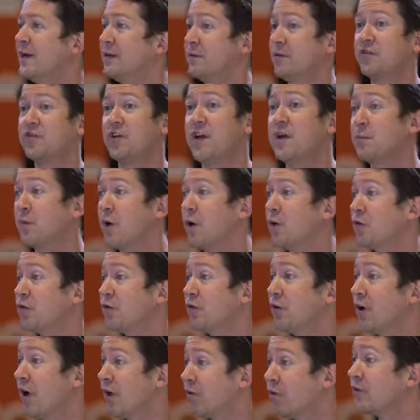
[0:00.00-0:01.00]
The same
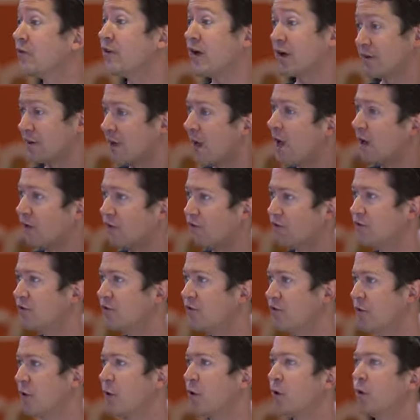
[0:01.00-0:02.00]
goes for other
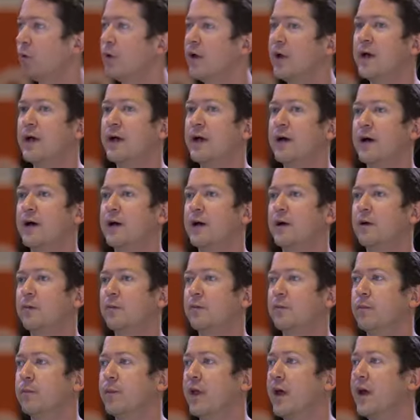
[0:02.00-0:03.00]
technologies, though,
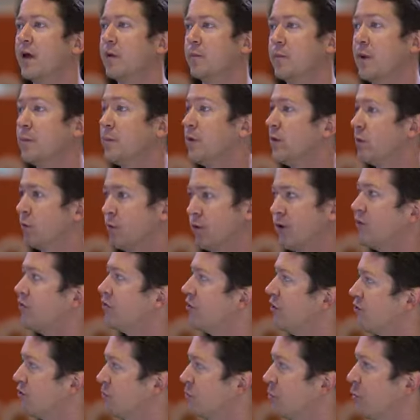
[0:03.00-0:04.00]
that maybe the
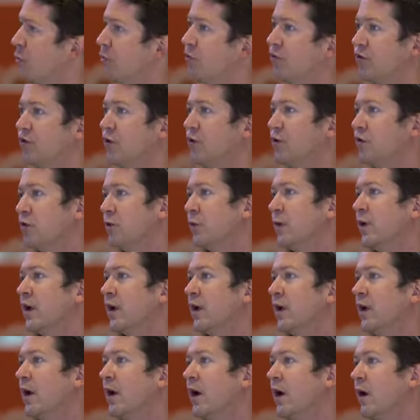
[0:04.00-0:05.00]
research booths are
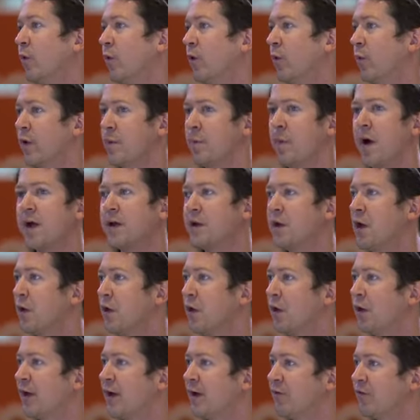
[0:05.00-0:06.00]
doing, where we might not
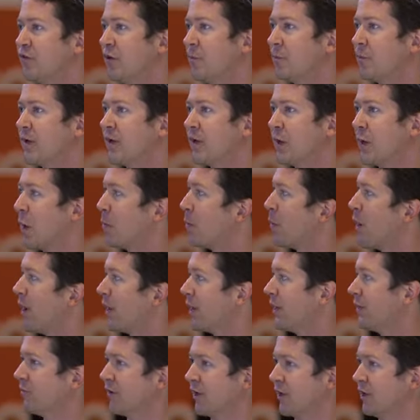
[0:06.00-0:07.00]
all have something in our
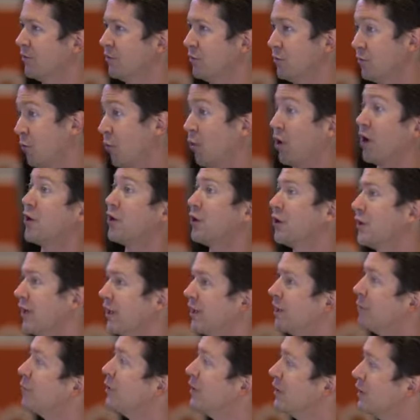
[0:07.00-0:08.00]
pocket that can do 400
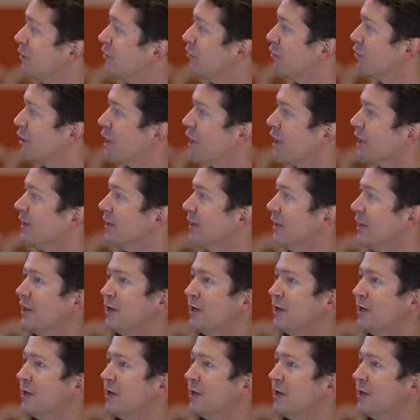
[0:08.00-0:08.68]
gigabit Ethernet,